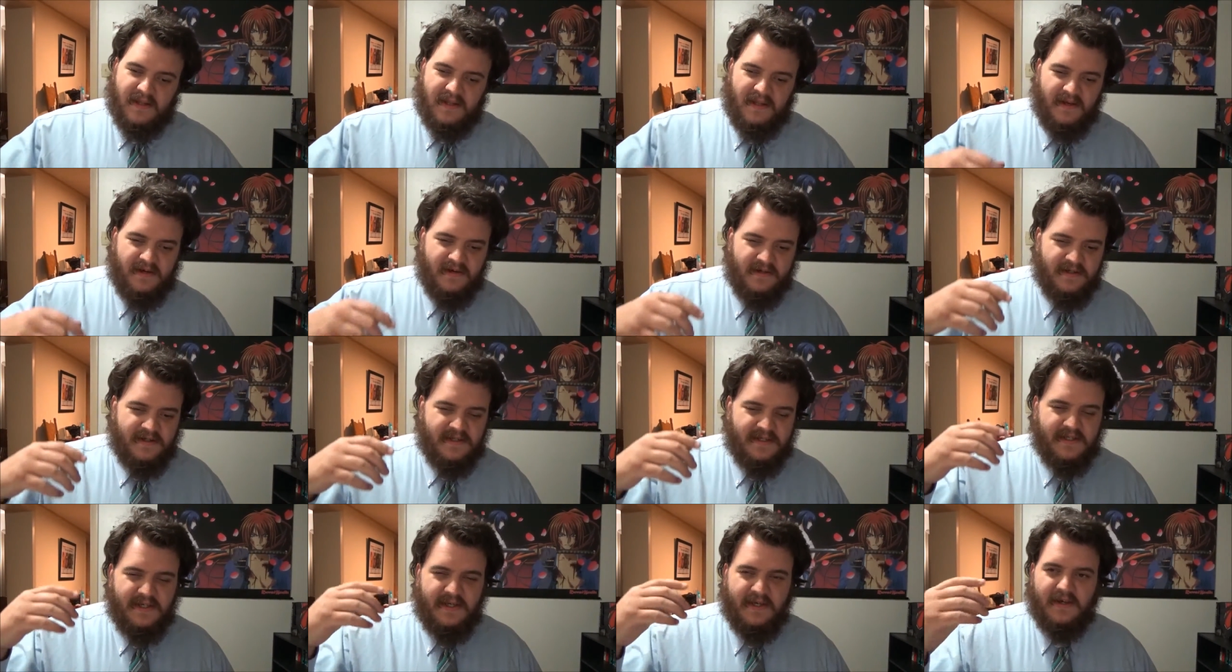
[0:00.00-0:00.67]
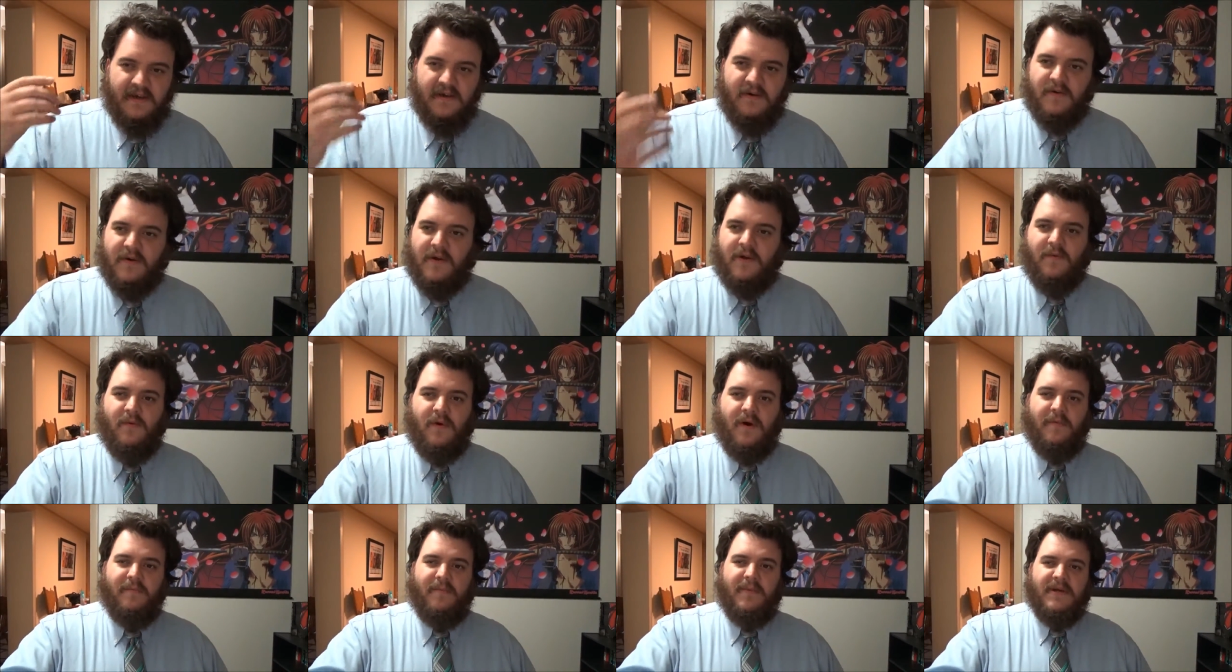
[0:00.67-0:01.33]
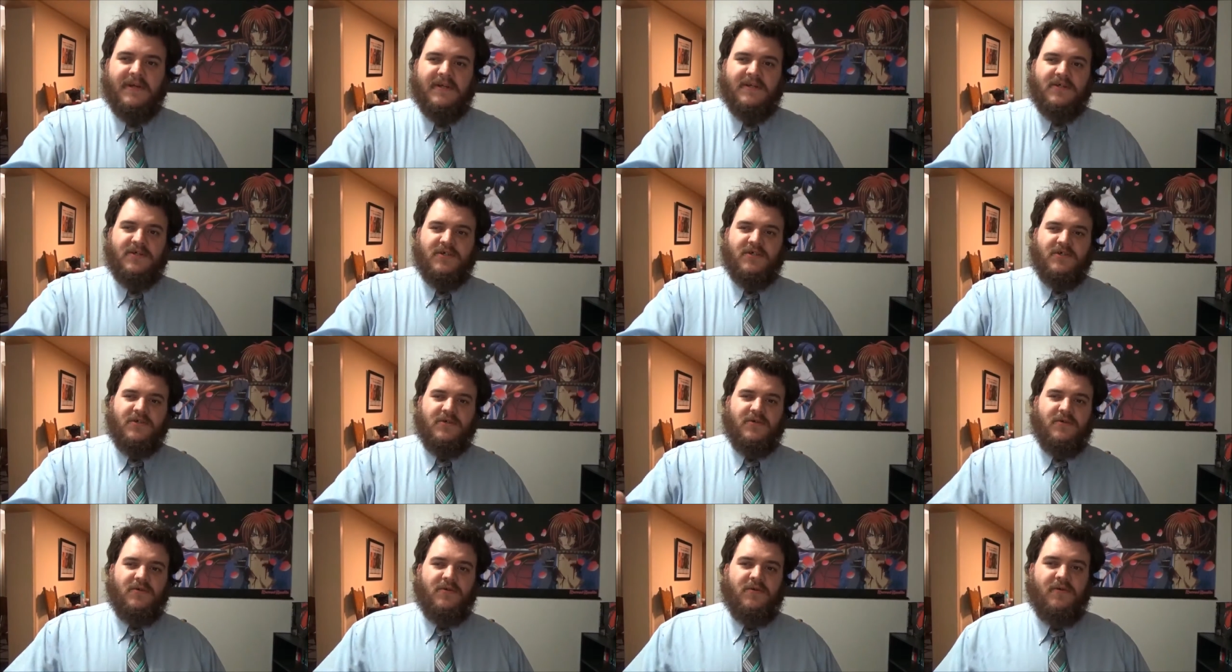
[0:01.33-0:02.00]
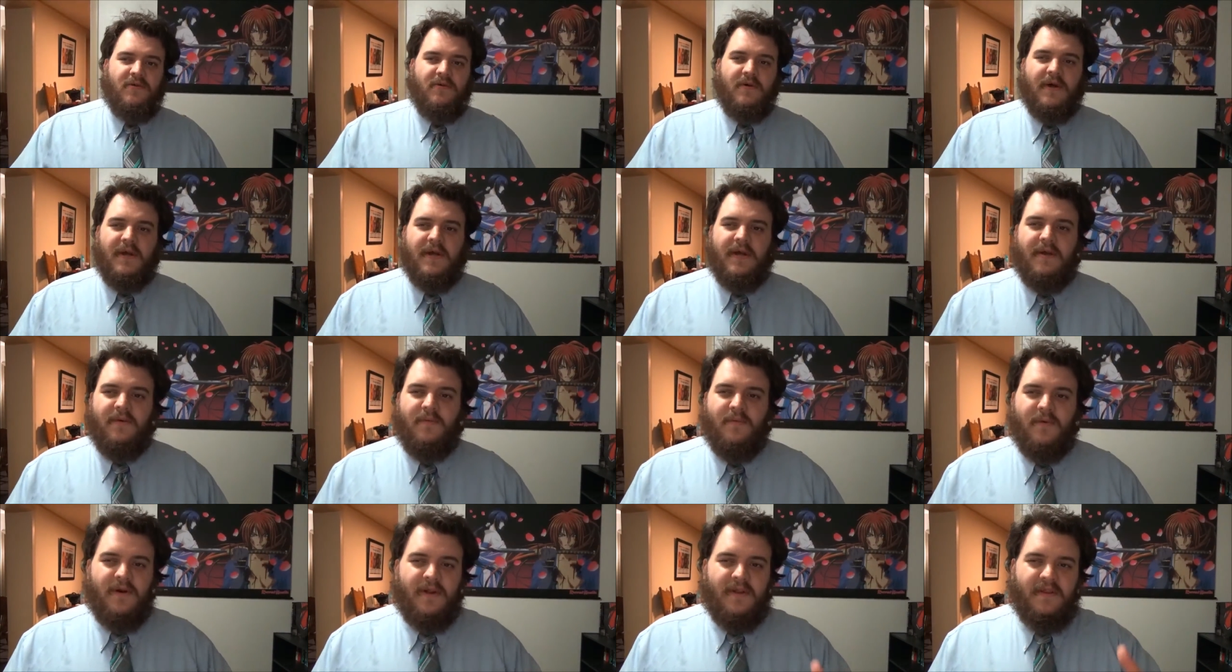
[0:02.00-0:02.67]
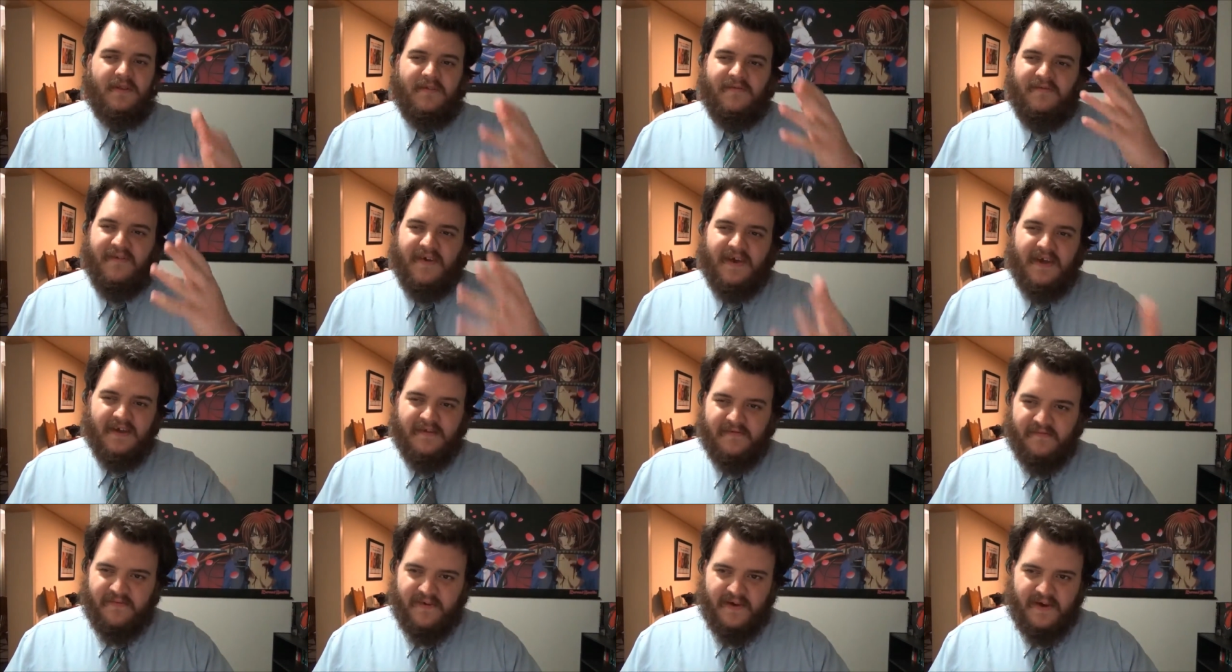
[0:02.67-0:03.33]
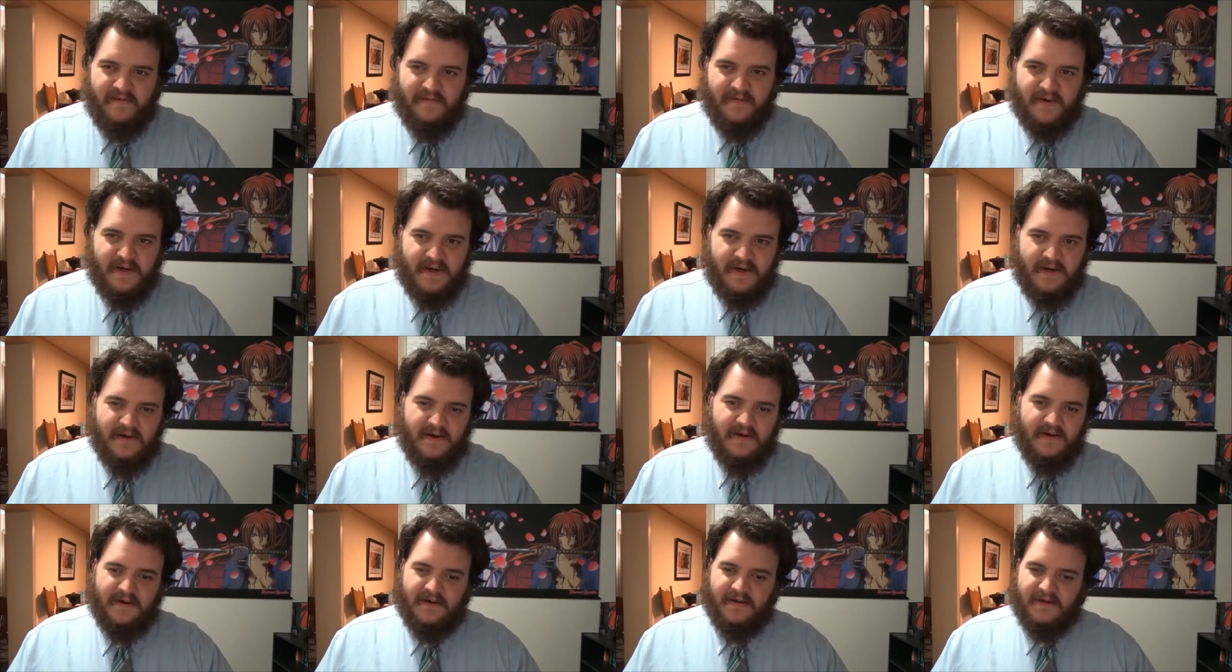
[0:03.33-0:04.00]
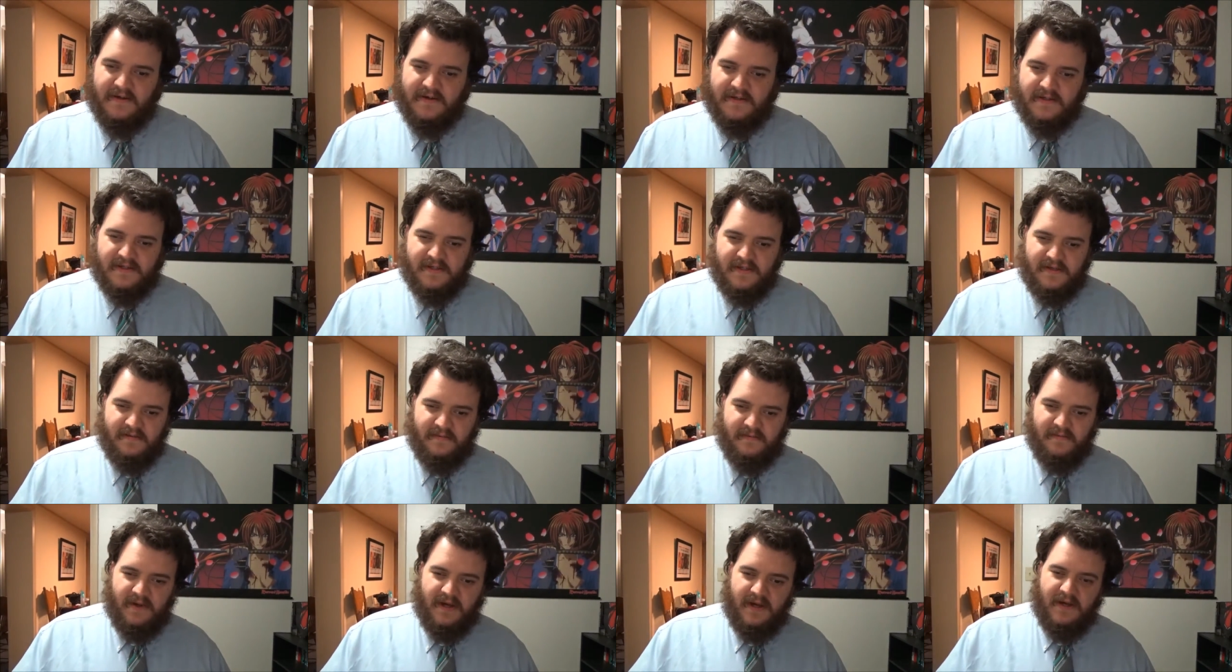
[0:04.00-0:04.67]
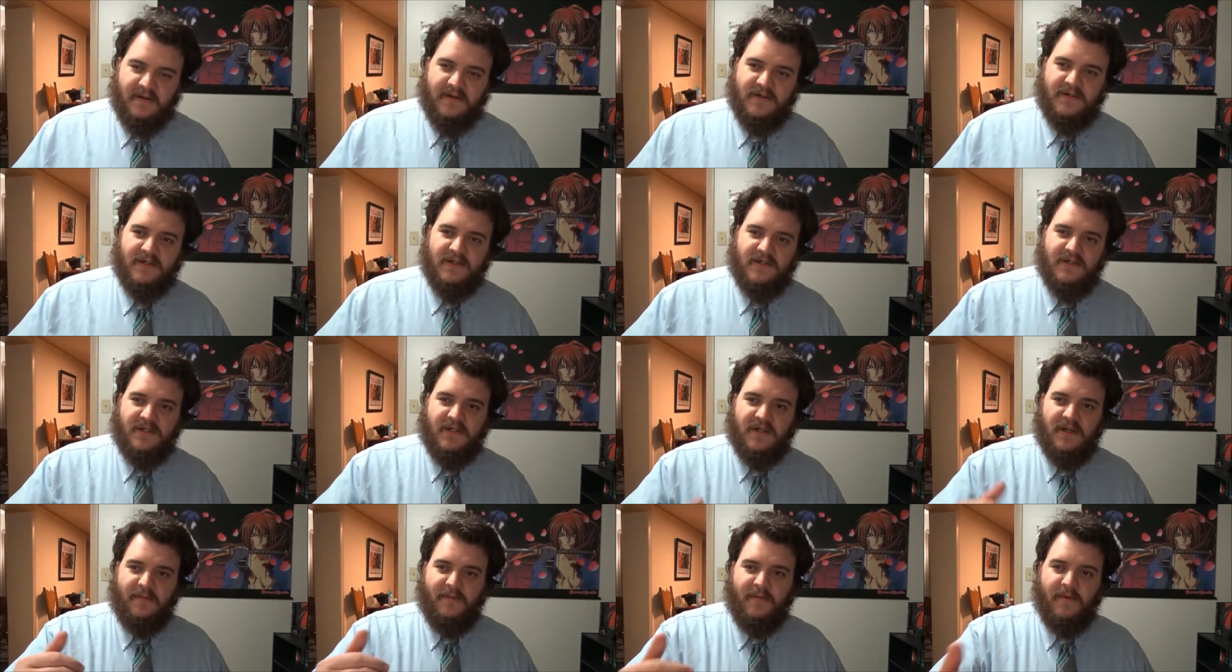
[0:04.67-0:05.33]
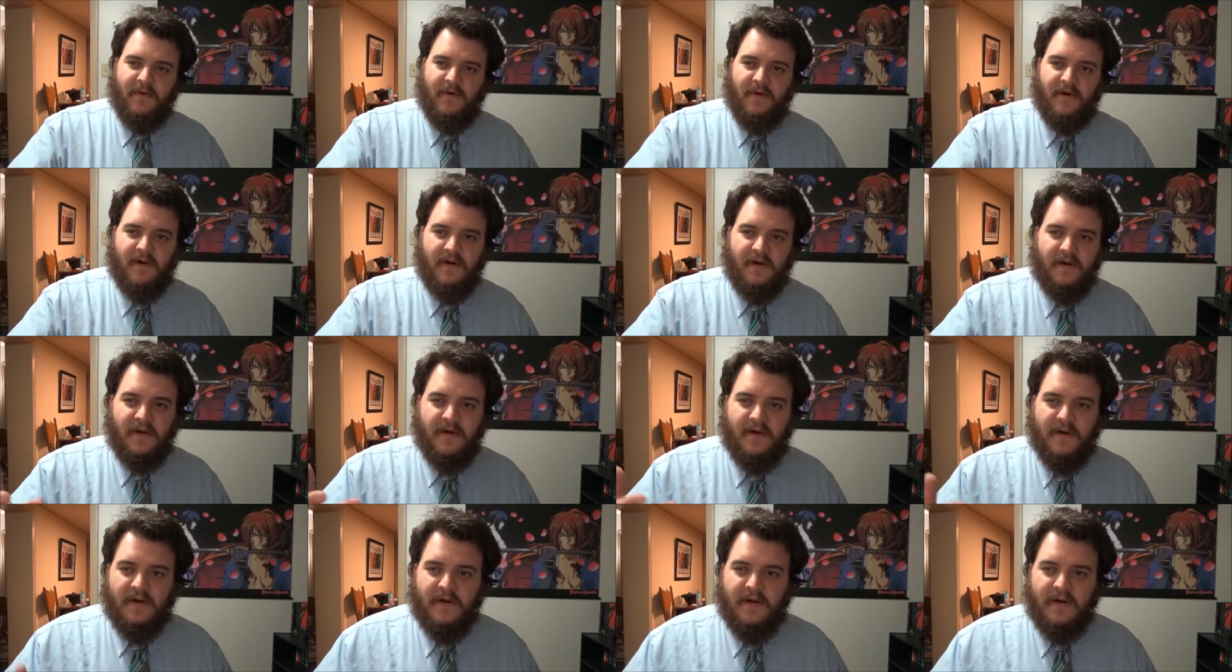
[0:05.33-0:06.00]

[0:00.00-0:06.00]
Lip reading: there's the Oniwanbanshu, and one of the fan favorite characters, Aoshi Shinomura,